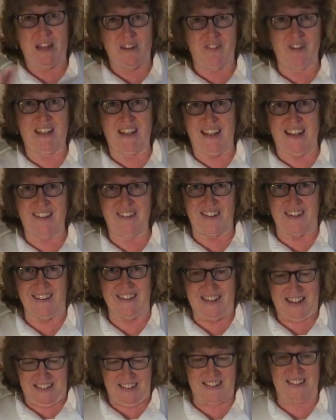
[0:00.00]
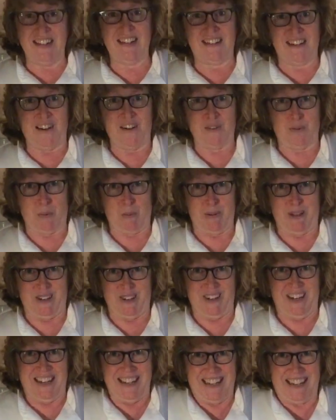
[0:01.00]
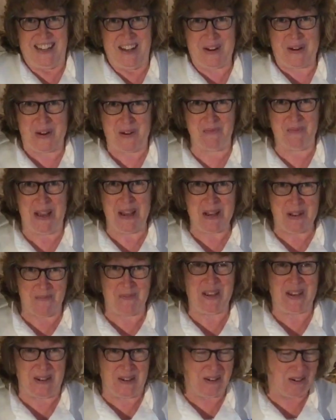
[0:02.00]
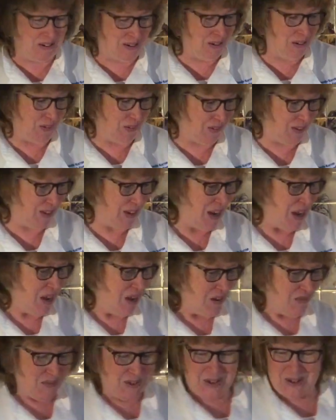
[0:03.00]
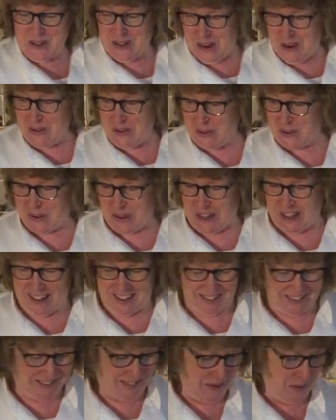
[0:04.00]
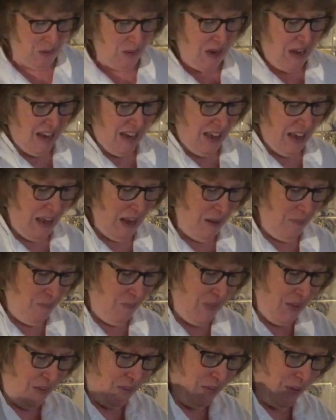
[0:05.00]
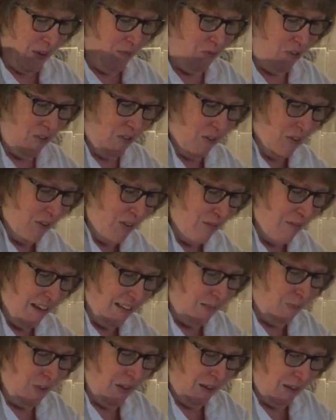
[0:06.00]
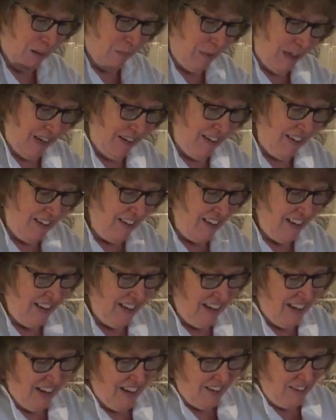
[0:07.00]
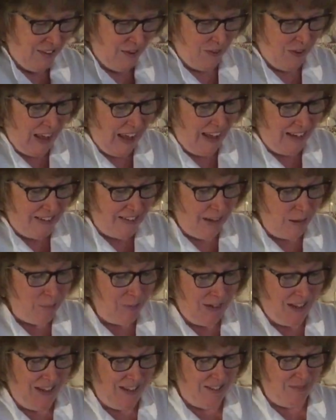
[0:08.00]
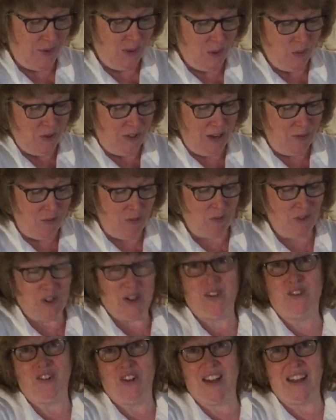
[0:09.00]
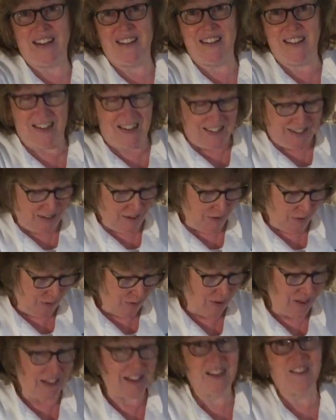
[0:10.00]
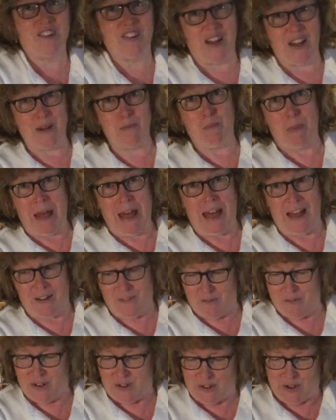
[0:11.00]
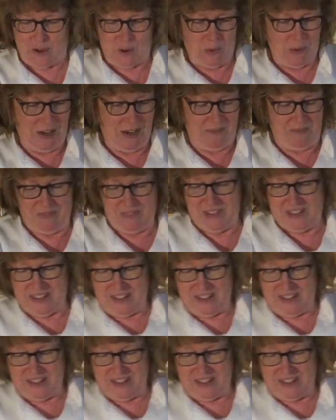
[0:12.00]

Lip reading: metrication the tea towels were bigger and you could make a bigger cloot, but now you can't. So I've reduced the recipe a little bit. So you can double it, but only if you've got a giant linen cloth and a giant pan for it to go in.